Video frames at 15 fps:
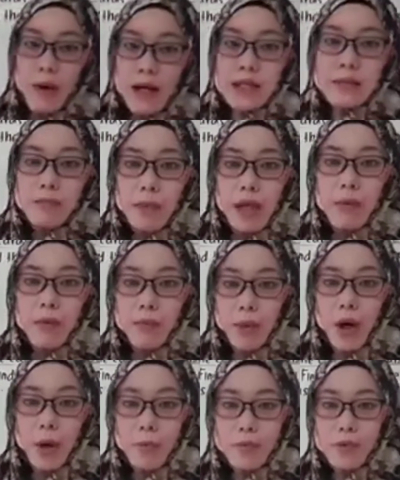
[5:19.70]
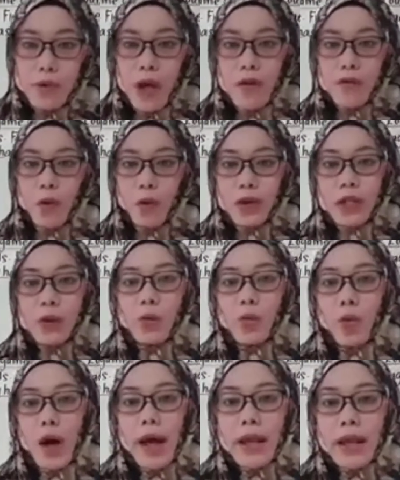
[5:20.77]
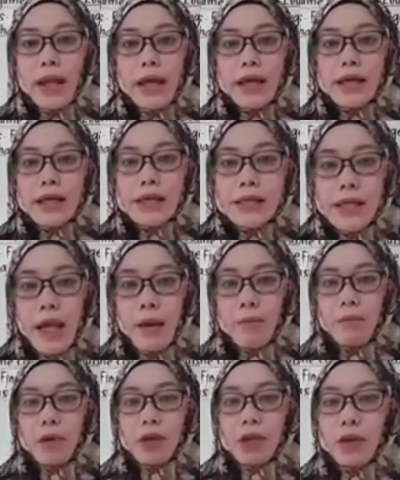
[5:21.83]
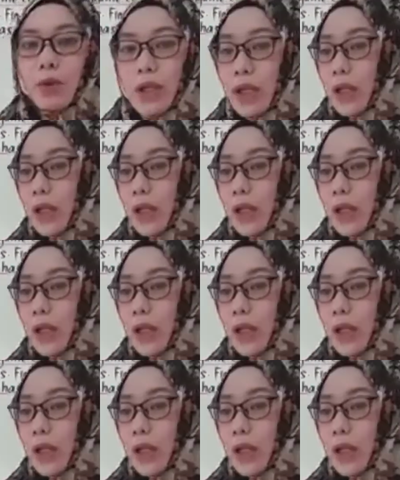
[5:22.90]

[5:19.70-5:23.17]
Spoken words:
We must make Bob to have only one same